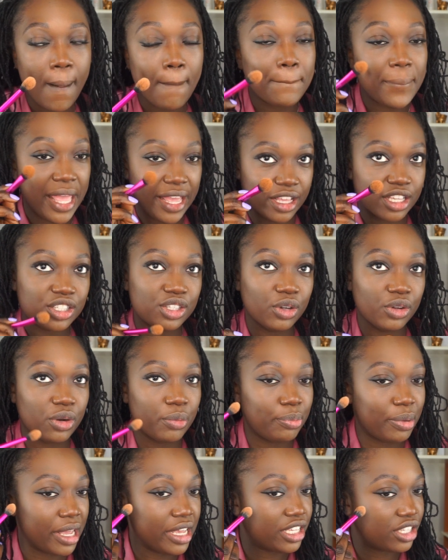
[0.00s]
Baking soda
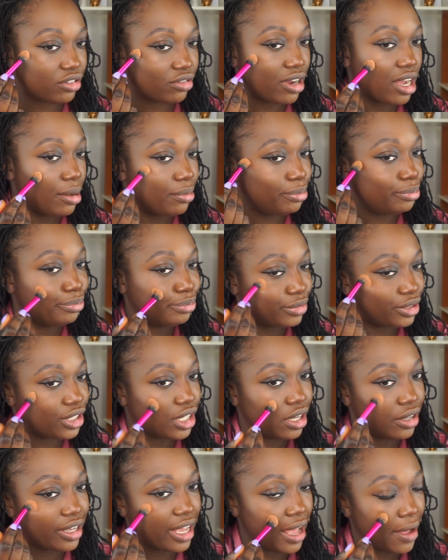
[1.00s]
base scrub.
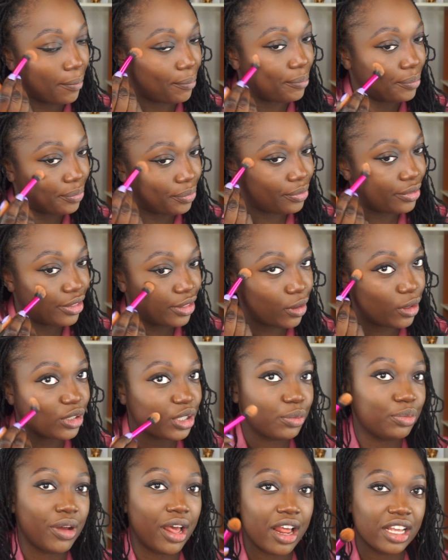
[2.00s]
So yeah, those are
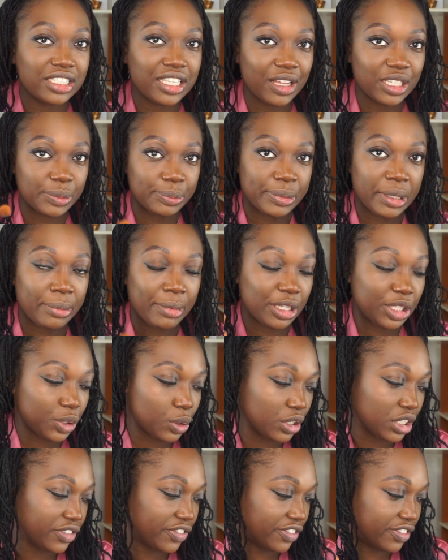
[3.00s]
the products I'll spend my
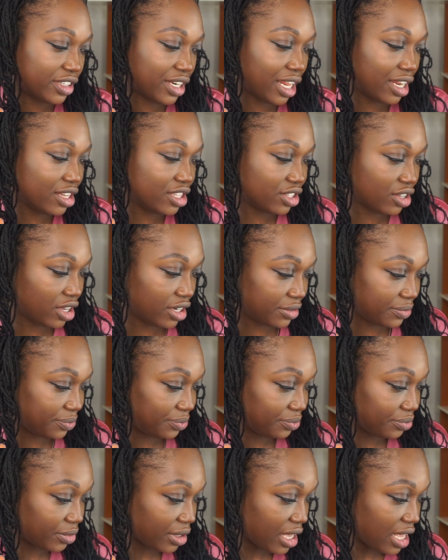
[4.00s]
$250 on.
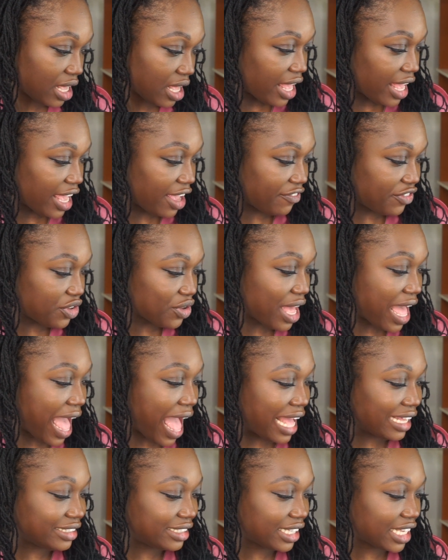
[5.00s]
If you
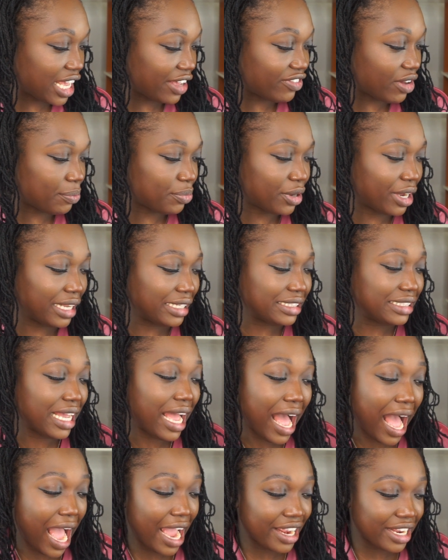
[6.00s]
had to give up your
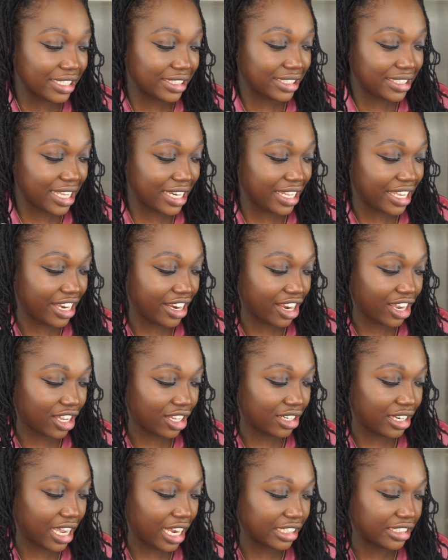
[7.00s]
entire skincare
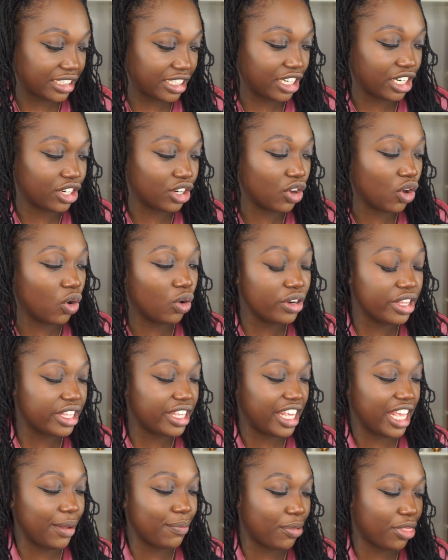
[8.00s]
collection and only
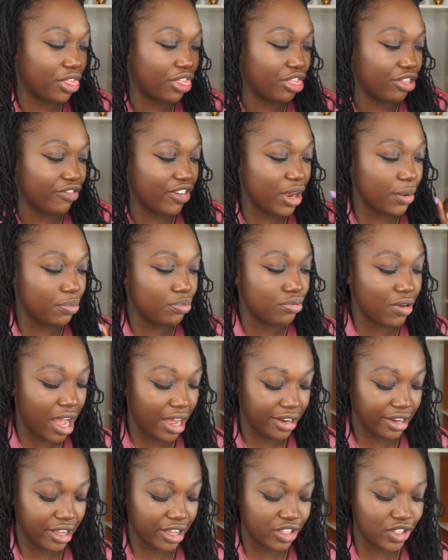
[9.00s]
keep 3
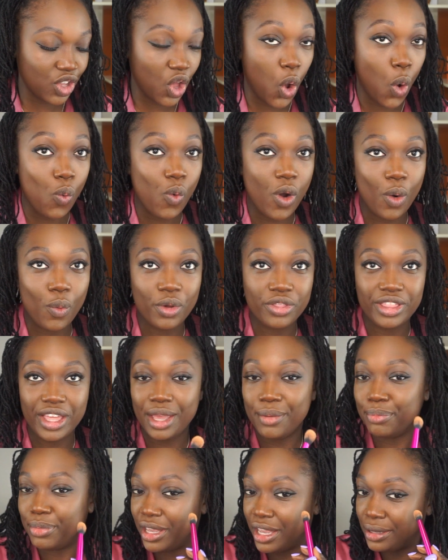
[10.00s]
products, what would
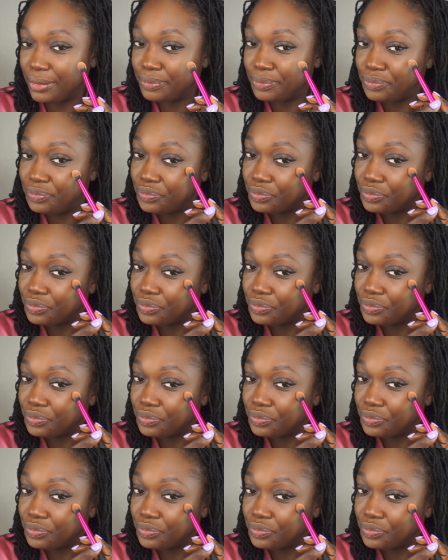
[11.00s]
they be?